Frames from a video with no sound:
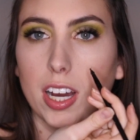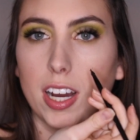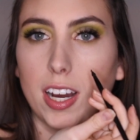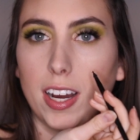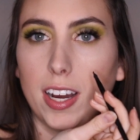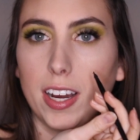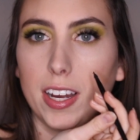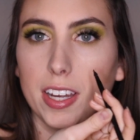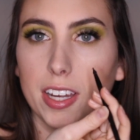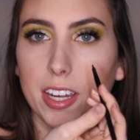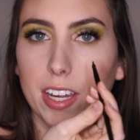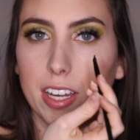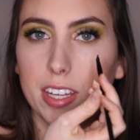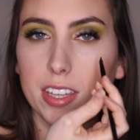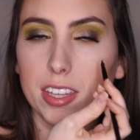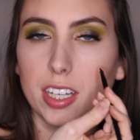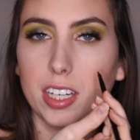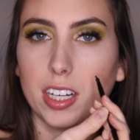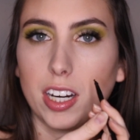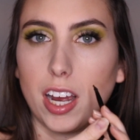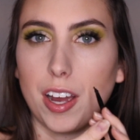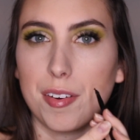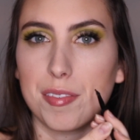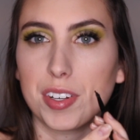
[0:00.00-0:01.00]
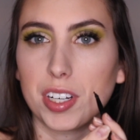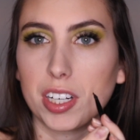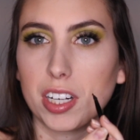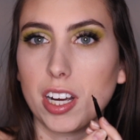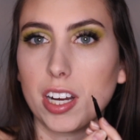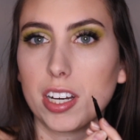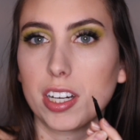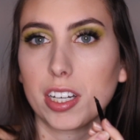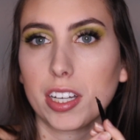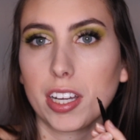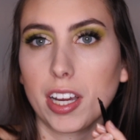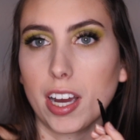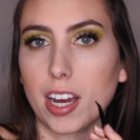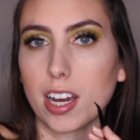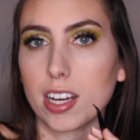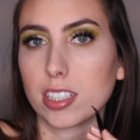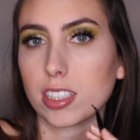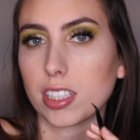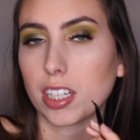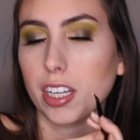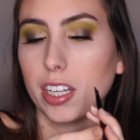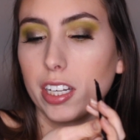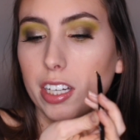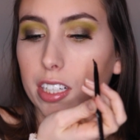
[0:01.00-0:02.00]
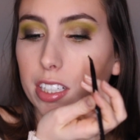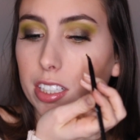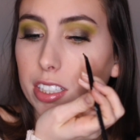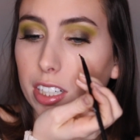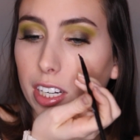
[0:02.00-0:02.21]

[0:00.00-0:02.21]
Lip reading: eye and then have it kind of cascade